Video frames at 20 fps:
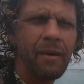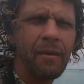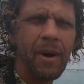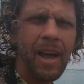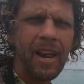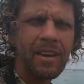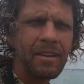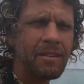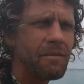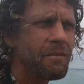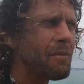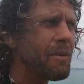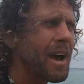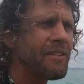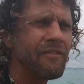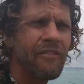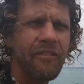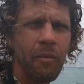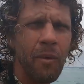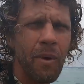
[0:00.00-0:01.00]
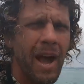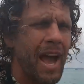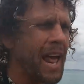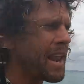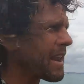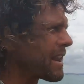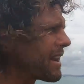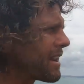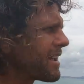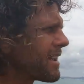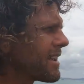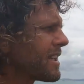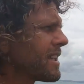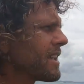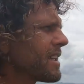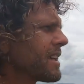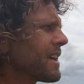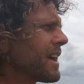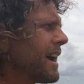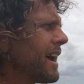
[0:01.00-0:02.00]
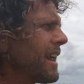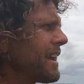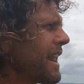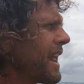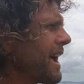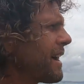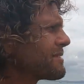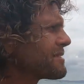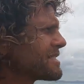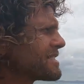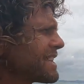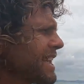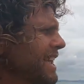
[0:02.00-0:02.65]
that one. One for one. And now it's